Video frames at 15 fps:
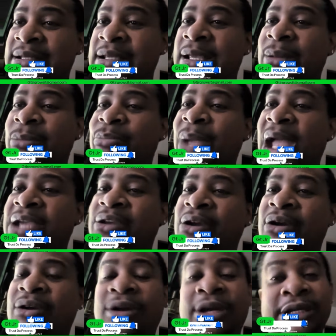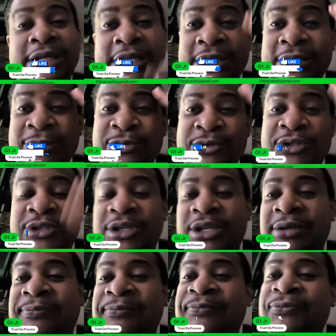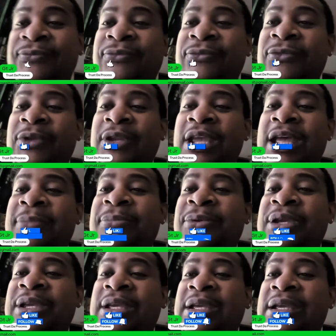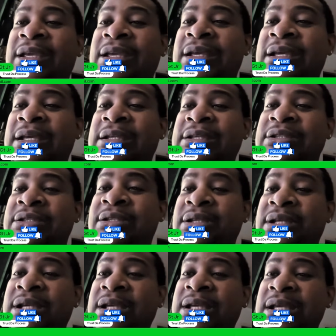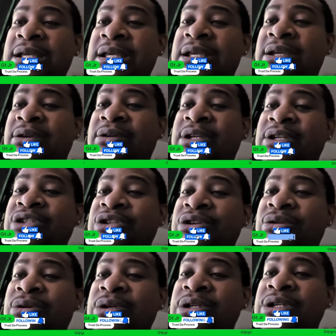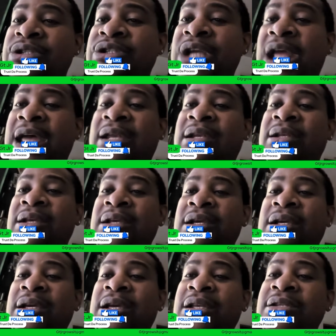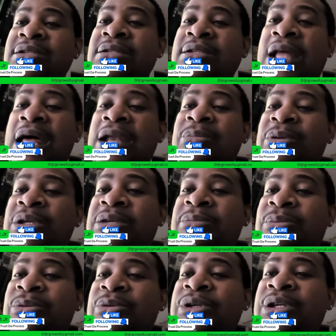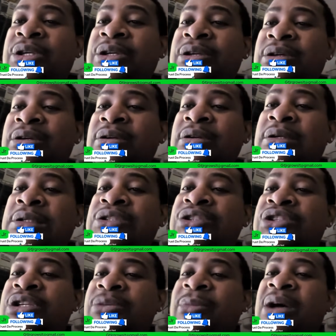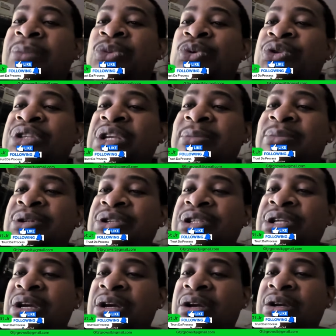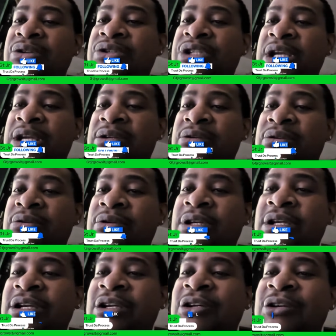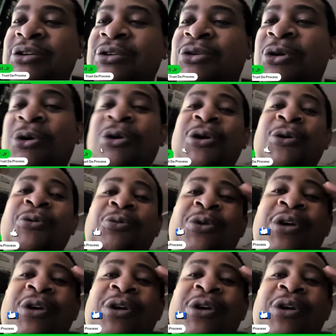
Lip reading: backyard garden. Hello to you. Happy to hear that you're in the chat. There's a lot of people here. G Mama was able to share her channel. Growing what